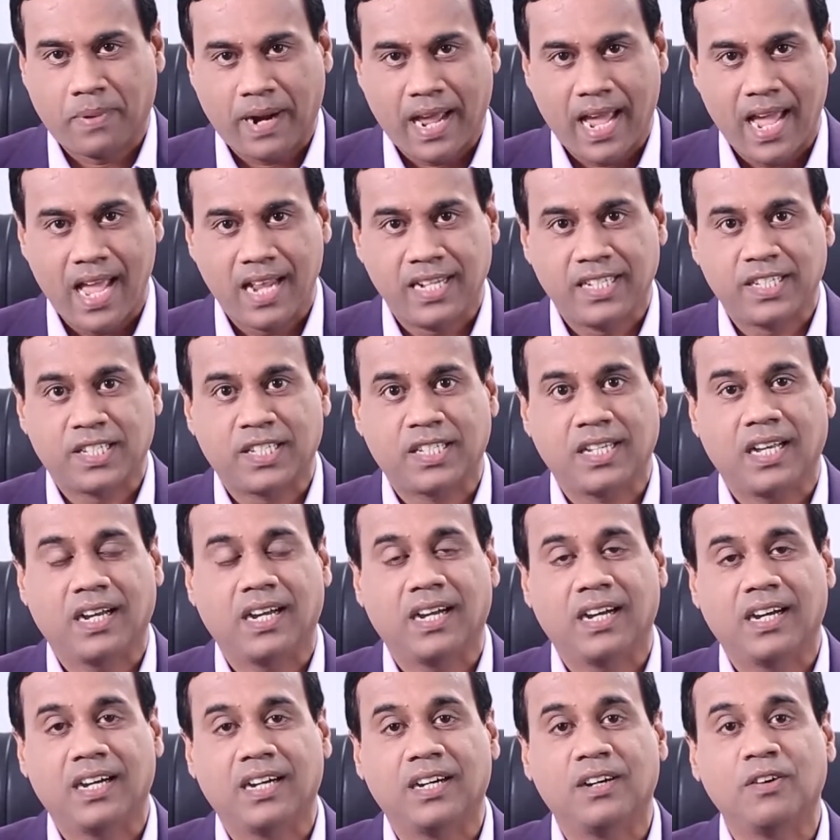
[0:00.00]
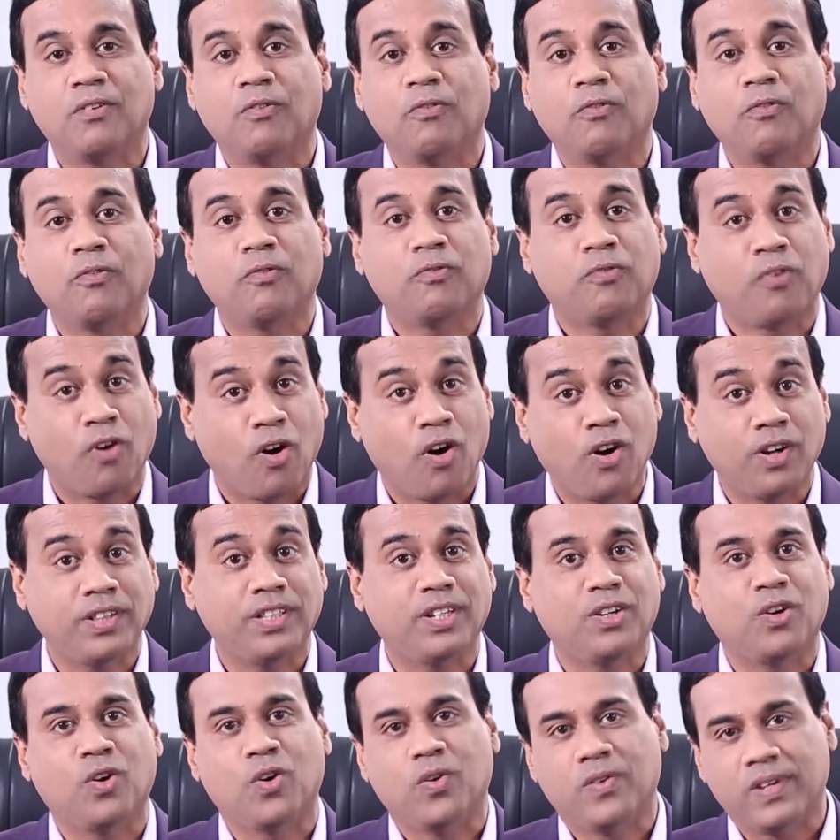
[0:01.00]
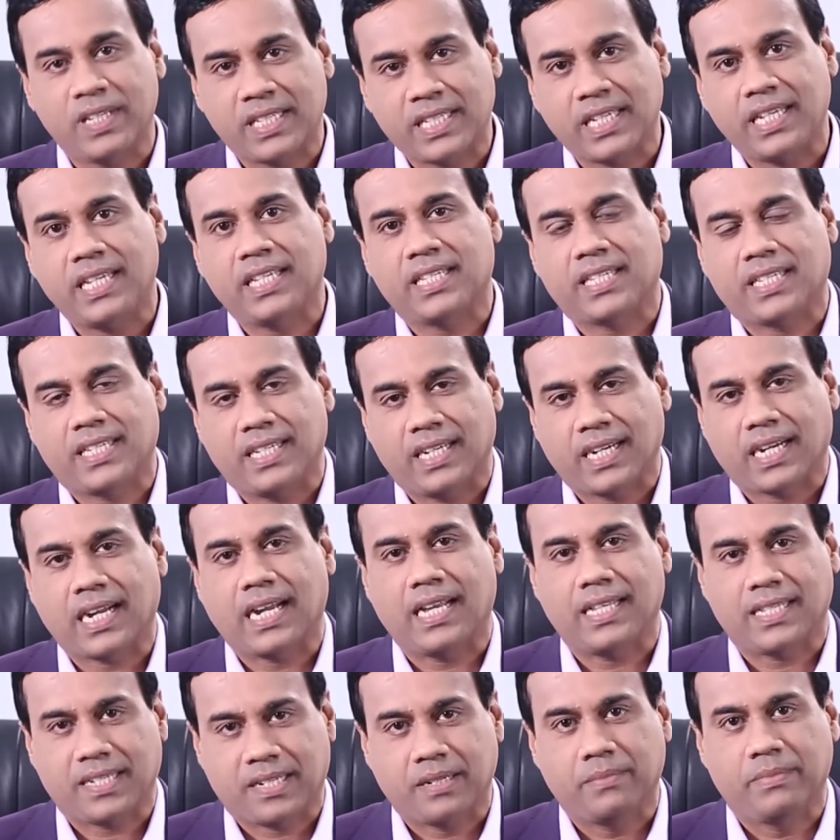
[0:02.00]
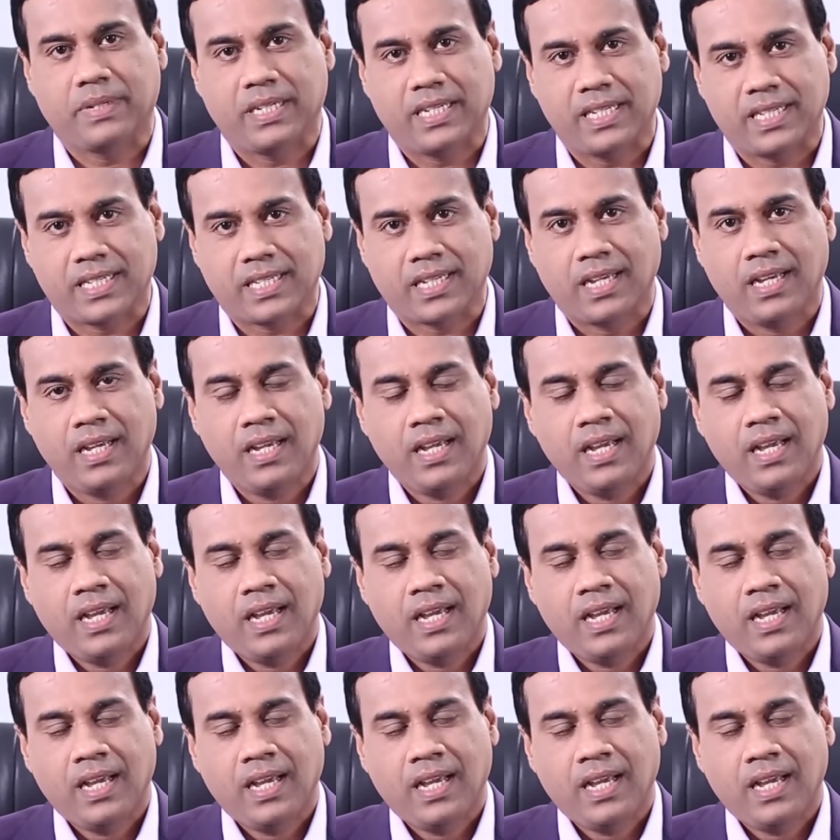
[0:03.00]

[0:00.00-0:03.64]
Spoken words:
brands for the overseas customers.